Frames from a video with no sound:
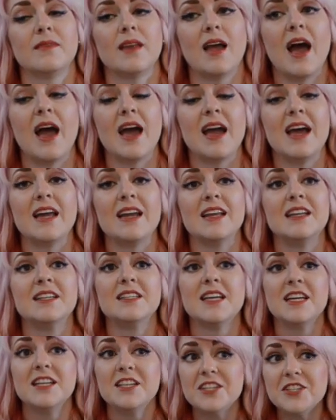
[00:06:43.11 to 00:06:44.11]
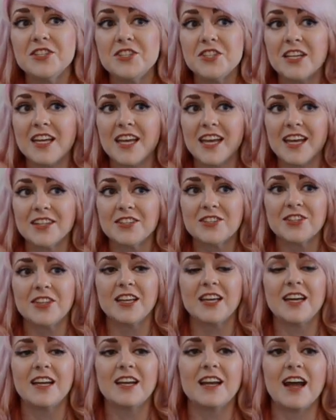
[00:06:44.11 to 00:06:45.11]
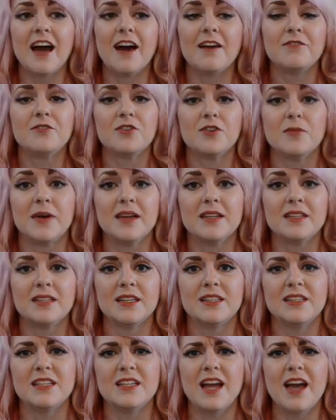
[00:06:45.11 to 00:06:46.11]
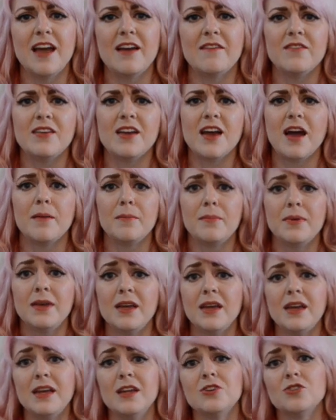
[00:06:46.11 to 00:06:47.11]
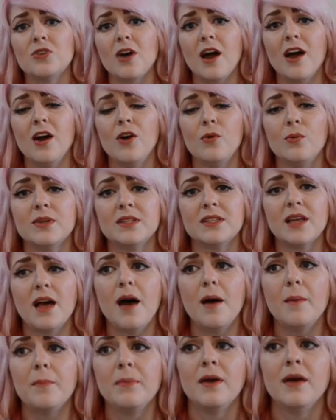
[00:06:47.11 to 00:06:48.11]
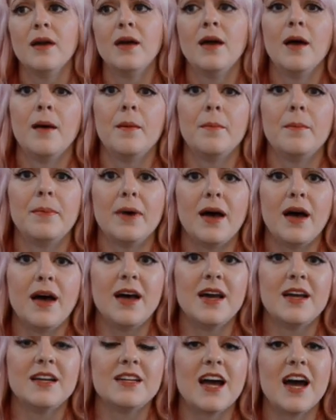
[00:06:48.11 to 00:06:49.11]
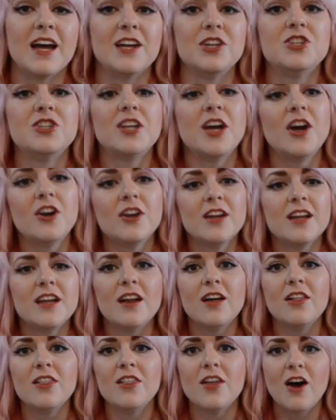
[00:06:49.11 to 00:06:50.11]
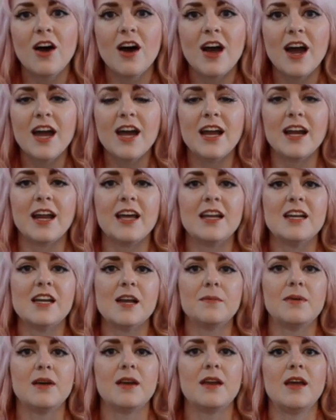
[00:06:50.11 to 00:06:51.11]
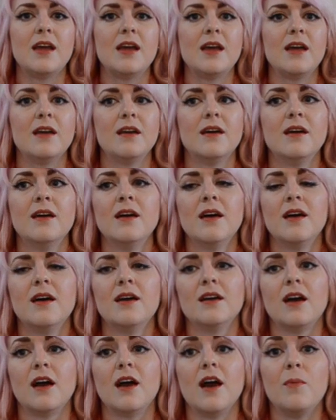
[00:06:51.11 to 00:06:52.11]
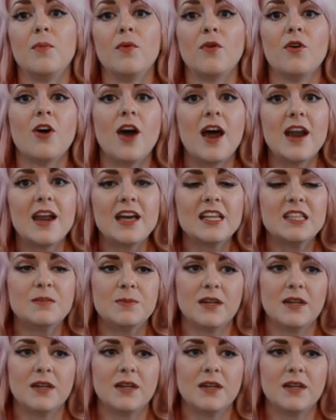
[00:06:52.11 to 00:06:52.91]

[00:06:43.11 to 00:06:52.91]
I had intended to cancel it after my 60-day VIP trial was up, but I shared it a lot and I ended up getting a couple credits